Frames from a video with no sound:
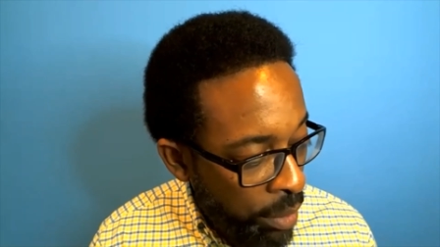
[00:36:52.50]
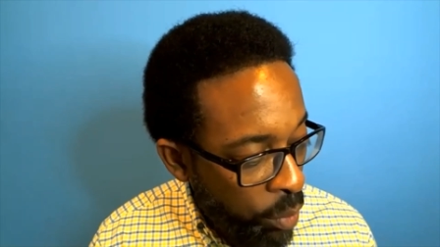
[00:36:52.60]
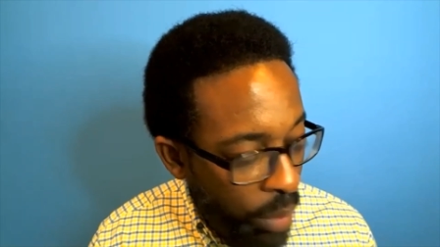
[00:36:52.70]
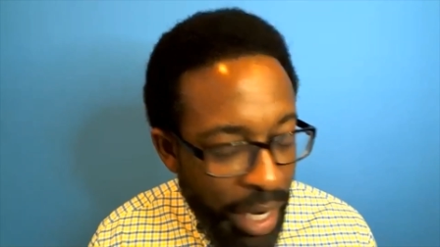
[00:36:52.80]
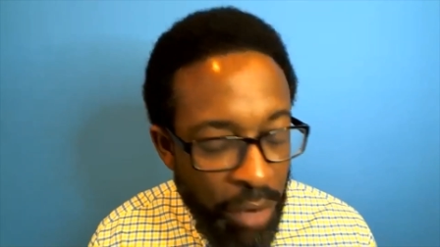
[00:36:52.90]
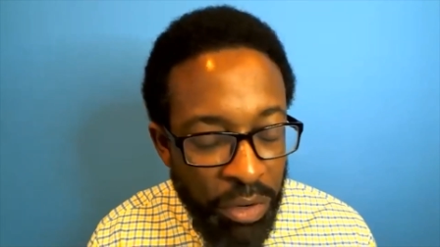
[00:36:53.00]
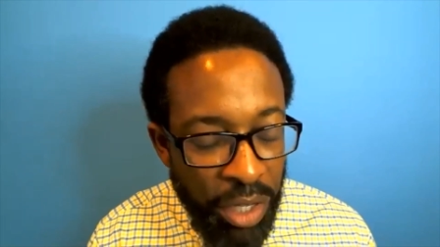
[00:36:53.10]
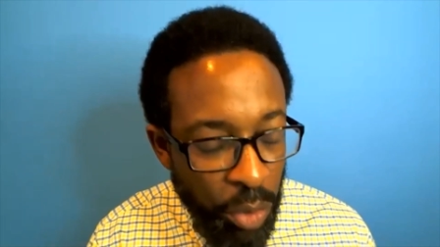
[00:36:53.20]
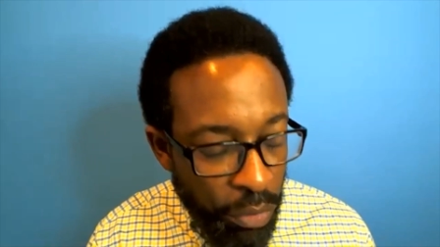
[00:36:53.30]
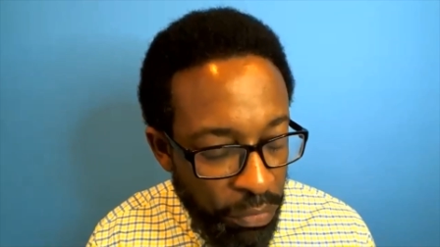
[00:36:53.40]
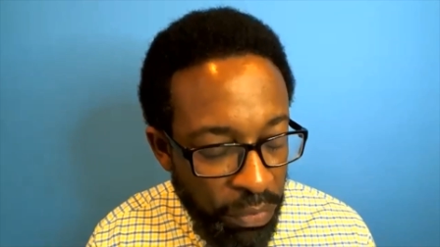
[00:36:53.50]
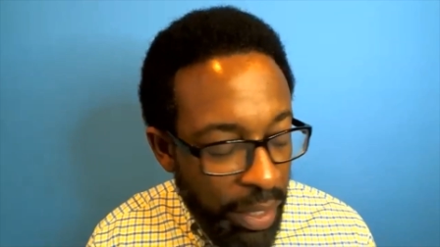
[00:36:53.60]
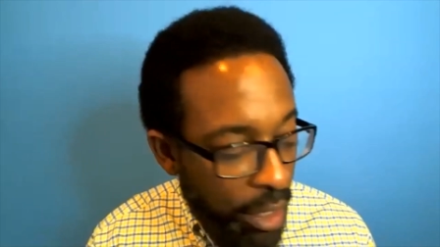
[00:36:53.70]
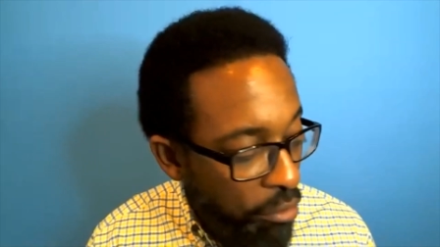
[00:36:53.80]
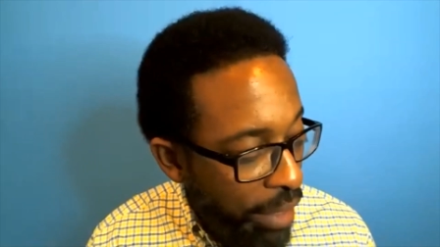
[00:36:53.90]
Whatever you are
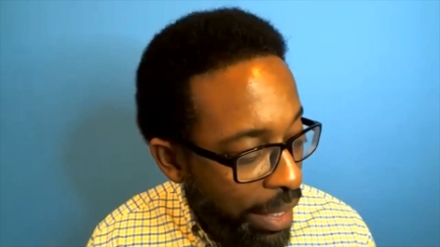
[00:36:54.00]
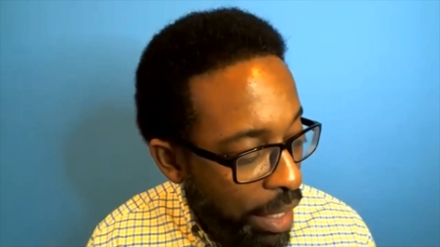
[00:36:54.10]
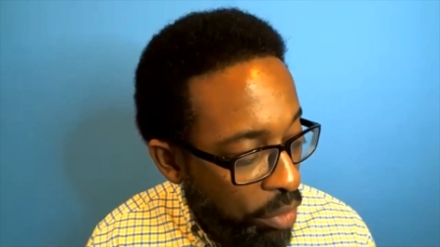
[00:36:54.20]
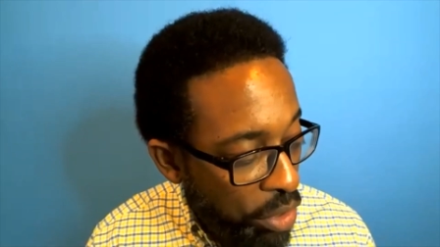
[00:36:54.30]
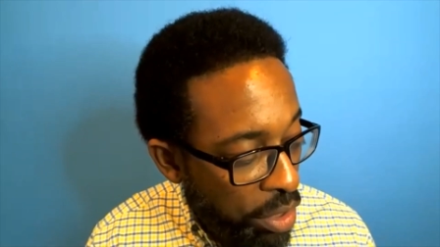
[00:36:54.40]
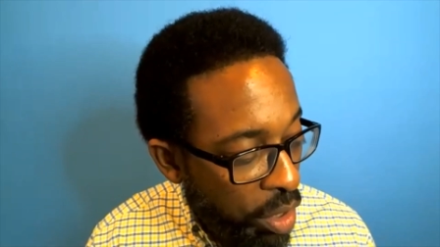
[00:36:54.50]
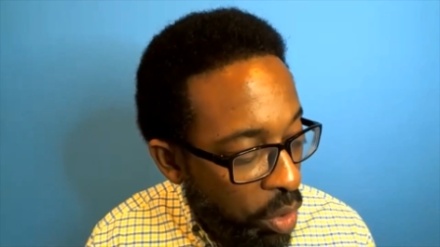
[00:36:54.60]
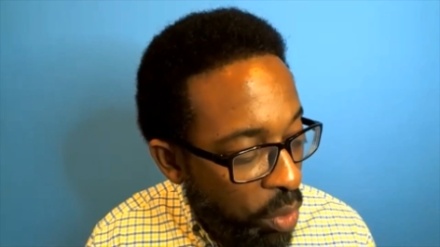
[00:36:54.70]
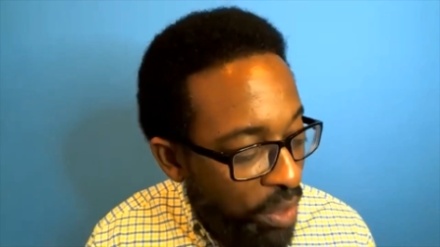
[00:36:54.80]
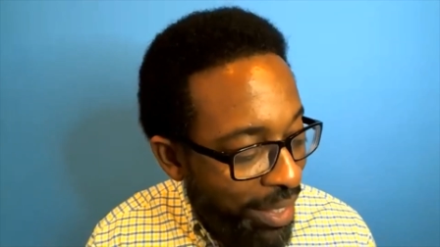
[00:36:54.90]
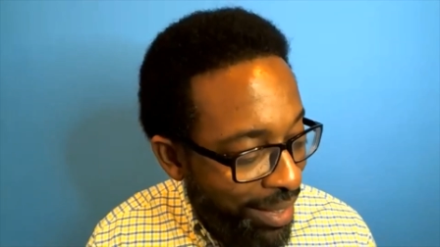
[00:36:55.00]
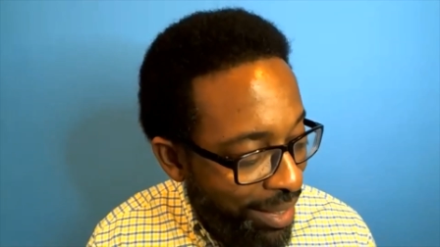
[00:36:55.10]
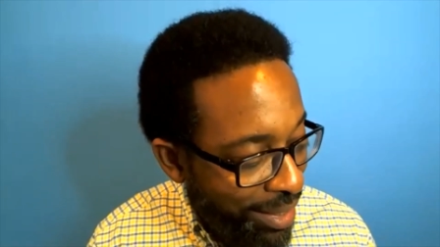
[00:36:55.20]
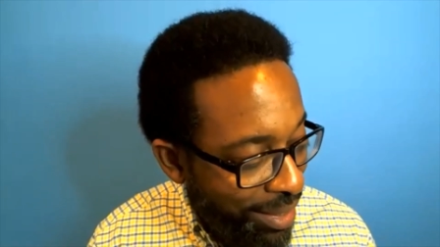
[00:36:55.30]
feeling right now, just hold it